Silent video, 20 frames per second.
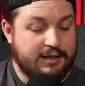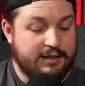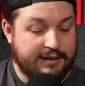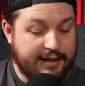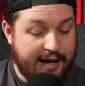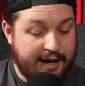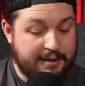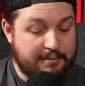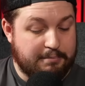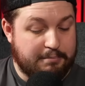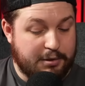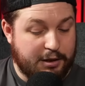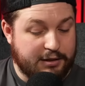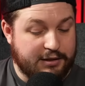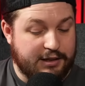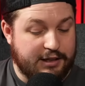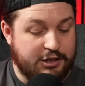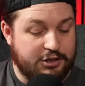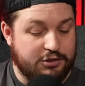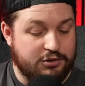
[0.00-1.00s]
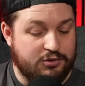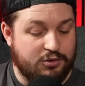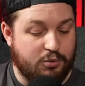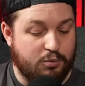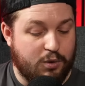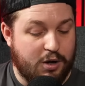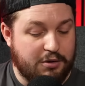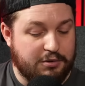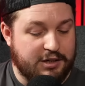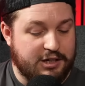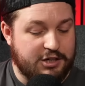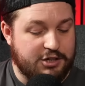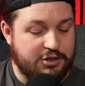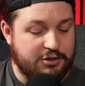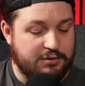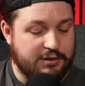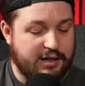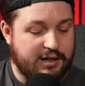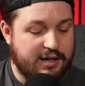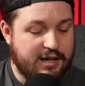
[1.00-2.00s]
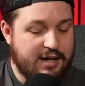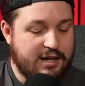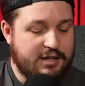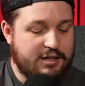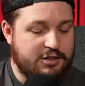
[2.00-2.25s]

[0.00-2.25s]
That Blood Legions or World Eaters unit,